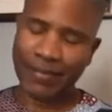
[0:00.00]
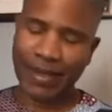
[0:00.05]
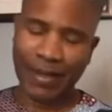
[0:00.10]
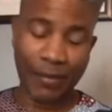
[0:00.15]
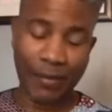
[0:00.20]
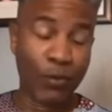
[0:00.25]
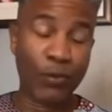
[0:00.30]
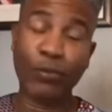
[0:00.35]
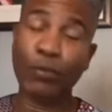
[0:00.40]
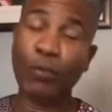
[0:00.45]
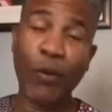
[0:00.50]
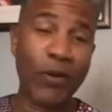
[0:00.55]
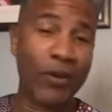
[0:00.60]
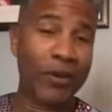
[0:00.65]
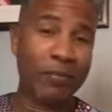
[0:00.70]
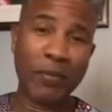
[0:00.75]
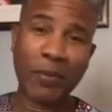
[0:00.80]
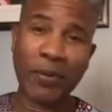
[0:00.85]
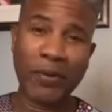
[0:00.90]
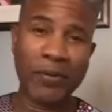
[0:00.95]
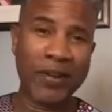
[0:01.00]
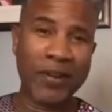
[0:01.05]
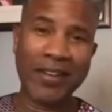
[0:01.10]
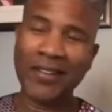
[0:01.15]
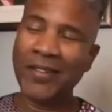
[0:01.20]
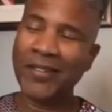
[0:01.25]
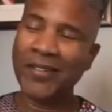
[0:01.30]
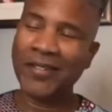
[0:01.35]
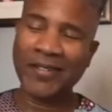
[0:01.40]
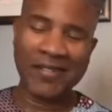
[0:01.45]
was born in Puerto
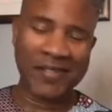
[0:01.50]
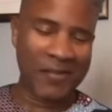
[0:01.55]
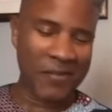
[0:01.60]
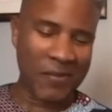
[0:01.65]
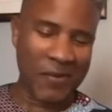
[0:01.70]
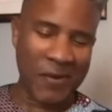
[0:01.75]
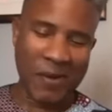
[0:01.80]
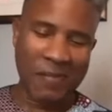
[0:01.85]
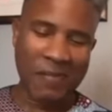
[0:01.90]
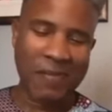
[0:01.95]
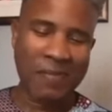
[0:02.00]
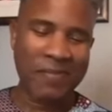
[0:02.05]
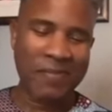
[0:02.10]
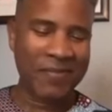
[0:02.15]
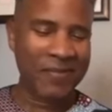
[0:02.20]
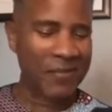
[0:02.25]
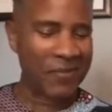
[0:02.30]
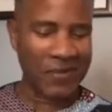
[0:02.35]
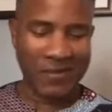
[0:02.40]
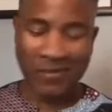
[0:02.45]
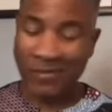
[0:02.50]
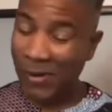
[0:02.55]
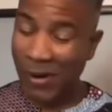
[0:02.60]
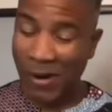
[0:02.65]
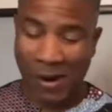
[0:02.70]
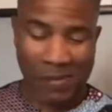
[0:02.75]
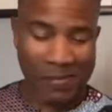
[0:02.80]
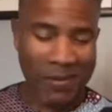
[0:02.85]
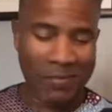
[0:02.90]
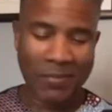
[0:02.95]
Rico, grew
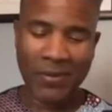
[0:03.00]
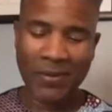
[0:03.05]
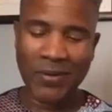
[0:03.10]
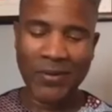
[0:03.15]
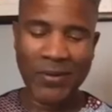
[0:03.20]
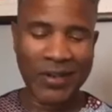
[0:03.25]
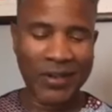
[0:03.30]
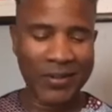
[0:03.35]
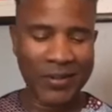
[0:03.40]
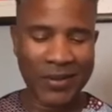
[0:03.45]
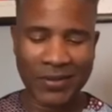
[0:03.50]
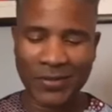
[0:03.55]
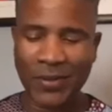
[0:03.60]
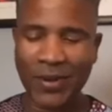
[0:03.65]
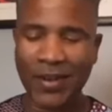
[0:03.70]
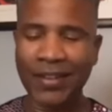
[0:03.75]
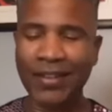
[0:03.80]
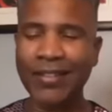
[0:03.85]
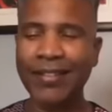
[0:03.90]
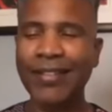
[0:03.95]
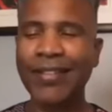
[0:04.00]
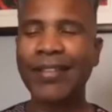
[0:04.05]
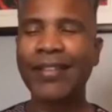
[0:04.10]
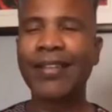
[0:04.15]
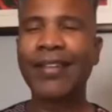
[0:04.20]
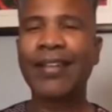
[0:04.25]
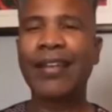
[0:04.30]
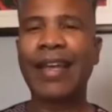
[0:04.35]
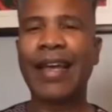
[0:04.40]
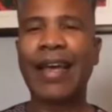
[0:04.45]
up in Puerto Rico as well.
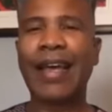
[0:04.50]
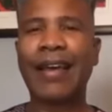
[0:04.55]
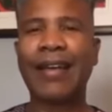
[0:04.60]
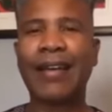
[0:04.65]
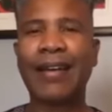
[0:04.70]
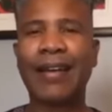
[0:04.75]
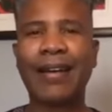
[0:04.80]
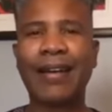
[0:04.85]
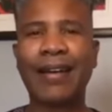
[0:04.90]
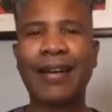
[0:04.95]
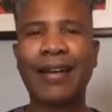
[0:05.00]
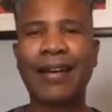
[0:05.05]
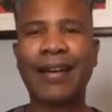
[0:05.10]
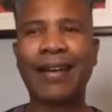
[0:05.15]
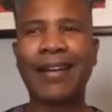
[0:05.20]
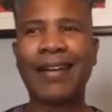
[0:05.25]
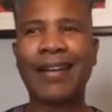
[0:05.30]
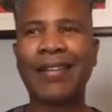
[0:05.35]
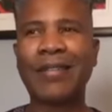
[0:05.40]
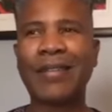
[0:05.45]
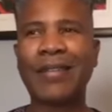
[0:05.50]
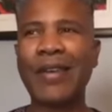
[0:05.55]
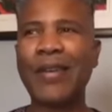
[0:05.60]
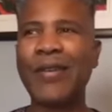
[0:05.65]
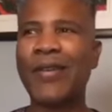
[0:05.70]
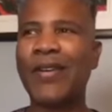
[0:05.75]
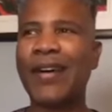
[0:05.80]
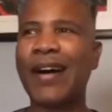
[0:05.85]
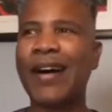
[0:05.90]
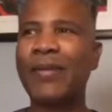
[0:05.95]
And, you
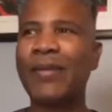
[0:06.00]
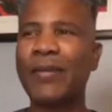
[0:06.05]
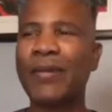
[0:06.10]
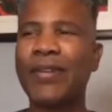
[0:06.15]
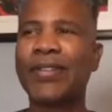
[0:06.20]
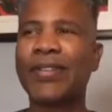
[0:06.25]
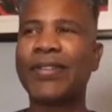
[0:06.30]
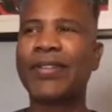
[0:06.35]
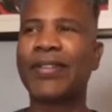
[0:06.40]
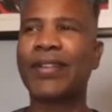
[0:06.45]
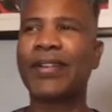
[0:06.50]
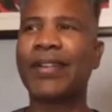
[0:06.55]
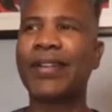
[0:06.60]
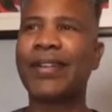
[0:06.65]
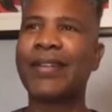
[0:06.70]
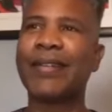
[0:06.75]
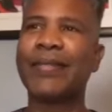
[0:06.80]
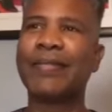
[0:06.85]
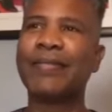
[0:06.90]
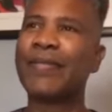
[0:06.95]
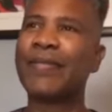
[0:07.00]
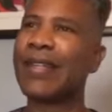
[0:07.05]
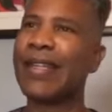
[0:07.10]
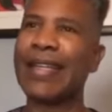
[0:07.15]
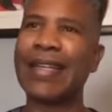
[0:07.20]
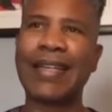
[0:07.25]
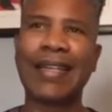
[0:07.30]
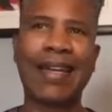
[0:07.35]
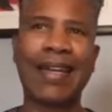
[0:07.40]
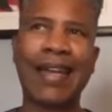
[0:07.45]
know, I was
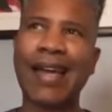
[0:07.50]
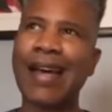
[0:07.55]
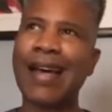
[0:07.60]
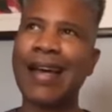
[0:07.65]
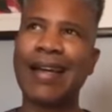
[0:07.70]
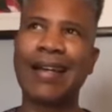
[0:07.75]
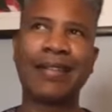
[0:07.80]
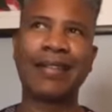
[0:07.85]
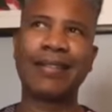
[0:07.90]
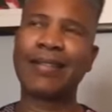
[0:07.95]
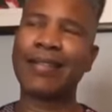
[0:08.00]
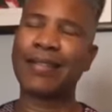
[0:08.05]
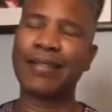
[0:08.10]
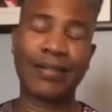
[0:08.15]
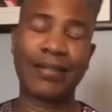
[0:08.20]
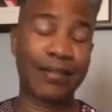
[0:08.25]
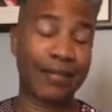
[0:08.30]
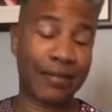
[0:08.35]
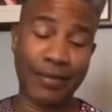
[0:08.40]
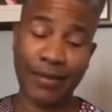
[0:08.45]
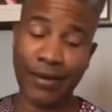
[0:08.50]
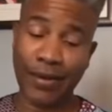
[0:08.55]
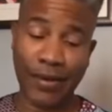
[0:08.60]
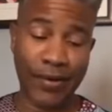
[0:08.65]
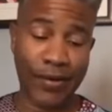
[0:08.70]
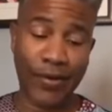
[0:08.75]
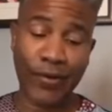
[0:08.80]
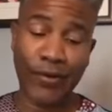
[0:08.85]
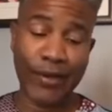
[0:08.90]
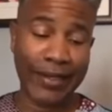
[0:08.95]
inclined since
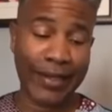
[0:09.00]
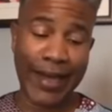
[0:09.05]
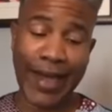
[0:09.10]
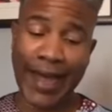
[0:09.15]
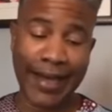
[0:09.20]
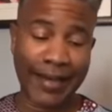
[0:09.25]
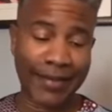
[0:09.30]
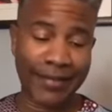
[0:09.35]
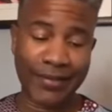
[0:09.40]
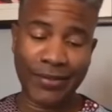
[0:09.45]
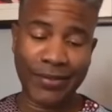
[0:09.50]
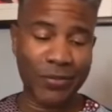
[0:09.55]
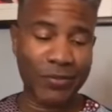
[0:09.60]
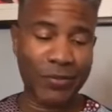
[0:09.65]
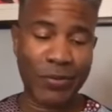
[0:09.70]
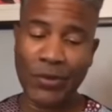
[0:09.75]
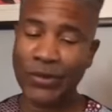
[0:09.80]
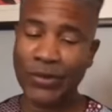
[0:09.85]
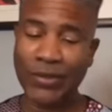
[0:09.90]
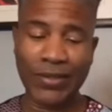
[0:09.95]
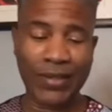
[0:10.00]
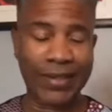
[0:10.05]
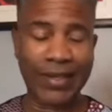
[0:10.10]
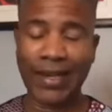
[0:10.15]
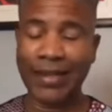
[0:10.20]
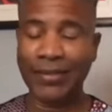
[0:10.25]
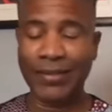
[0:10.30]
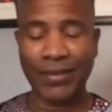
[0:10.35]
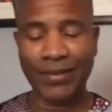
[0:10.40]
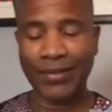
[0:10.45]
early age to music.
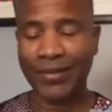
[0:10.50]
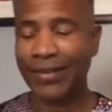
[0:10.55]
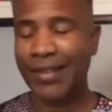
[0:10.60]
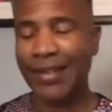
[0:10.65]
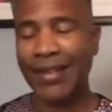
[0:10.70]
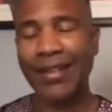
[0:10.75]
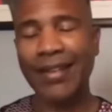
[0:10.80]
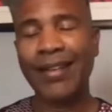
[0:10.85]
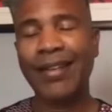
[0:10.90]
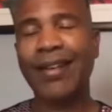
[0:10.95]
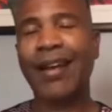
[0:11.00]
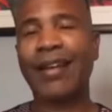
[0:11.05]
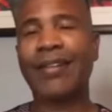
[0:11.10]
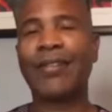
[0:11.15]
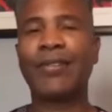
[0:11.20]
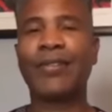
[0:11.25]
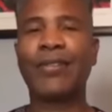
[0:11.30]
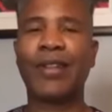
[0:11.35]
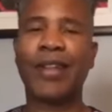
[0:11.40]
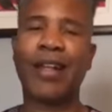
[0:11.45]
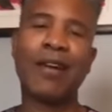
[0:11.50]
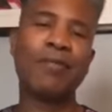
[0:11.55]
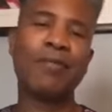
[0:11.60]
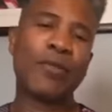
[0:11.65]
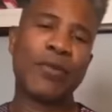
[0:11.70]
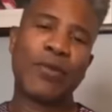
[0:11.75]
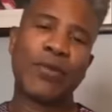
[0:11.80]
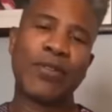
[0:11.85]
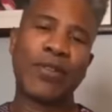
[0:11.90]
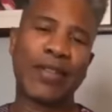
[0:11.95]
I just love
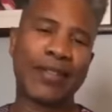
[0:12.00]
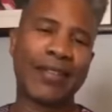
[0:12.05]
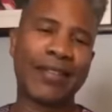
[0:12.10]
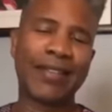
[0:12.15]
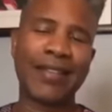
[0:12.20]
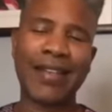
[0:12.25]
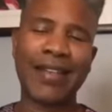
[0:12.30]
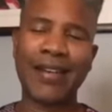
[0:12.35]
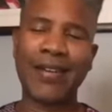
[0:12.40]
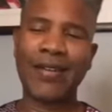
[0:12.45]
music, you know,